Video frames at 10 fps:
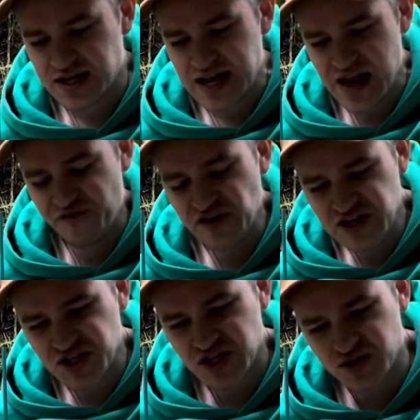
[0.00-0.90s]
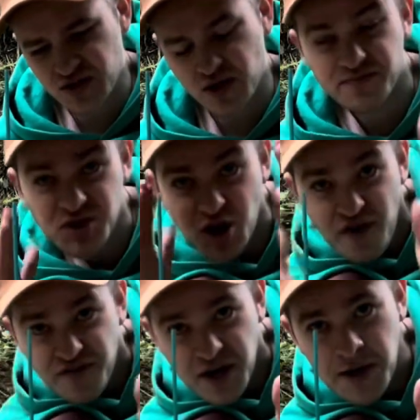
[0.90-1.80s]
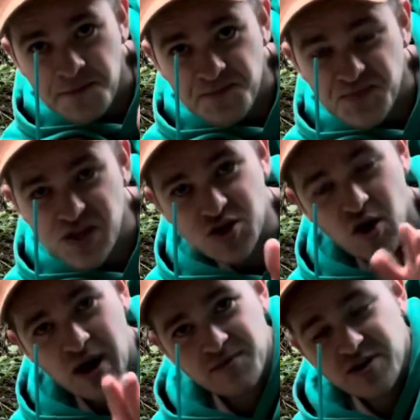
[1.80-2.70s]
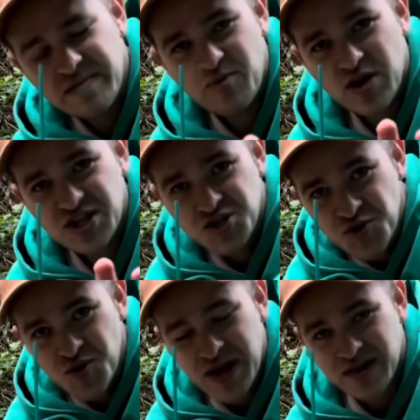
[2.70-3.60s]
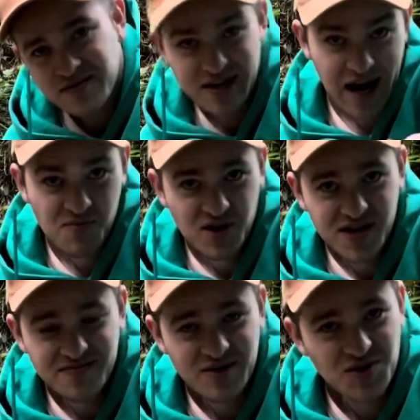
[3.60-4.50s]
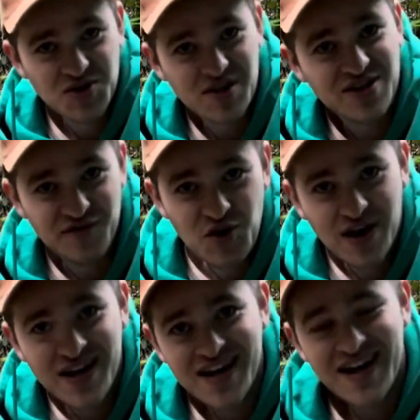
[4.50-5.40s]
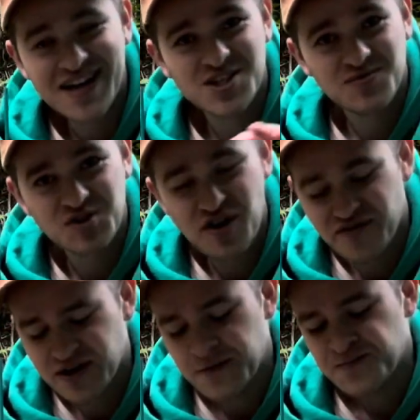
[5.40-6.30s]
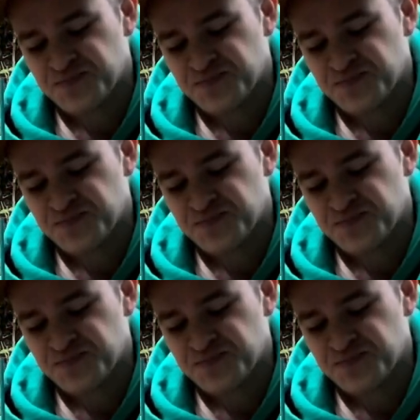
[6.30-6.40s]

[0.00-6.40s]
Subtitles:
Every single observer, so I'm going to be putting you, the camera, but also as the viewer, as the observer,